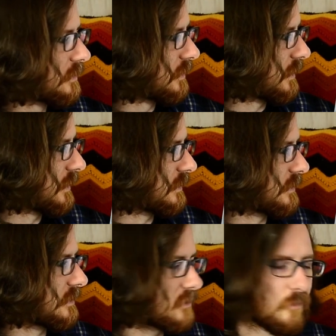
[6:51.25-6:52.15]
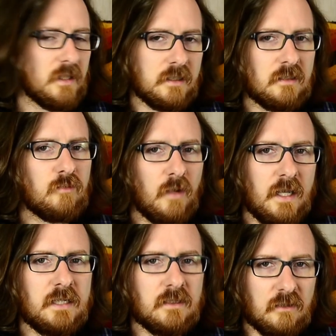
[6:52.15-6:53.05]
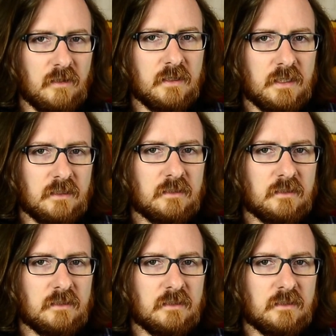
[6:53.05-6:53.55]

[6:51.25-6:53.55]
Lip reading: And it's a really good way to learn it,